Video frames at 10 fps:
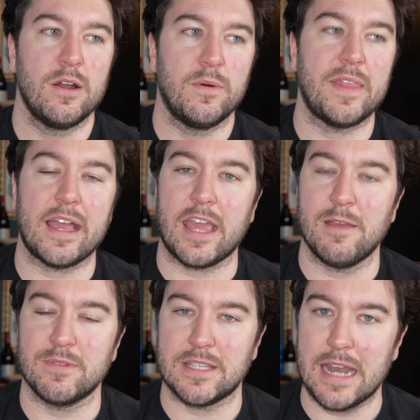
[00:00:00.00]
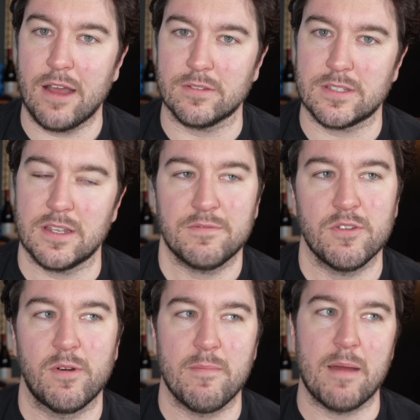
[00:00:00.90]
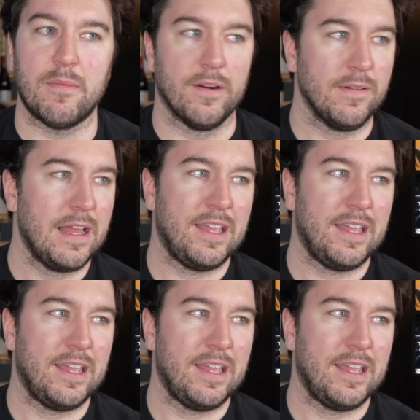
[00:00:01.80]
when that game was announced, if you remember.